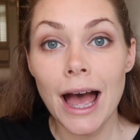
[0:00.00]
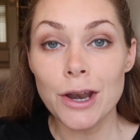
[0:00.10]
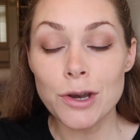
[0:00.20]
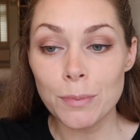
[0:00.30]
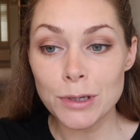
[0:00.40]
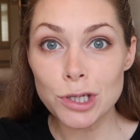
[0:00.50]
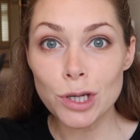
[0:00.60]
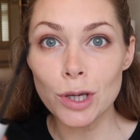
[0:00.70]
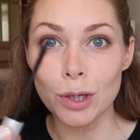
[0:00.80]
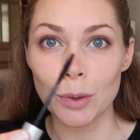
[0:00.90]
And number
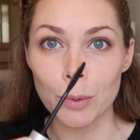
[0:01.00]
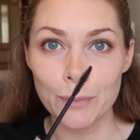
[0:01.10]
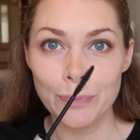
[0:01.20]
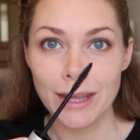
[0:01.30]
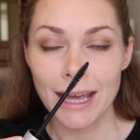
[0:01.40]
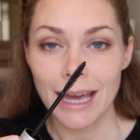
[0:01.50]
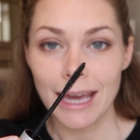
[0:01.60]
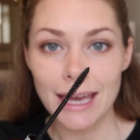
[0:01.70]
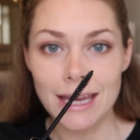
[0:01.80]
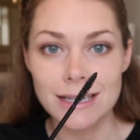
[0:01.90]
two
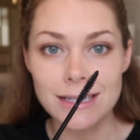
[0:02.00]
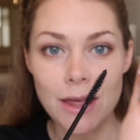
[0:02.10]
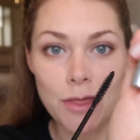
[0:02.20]
is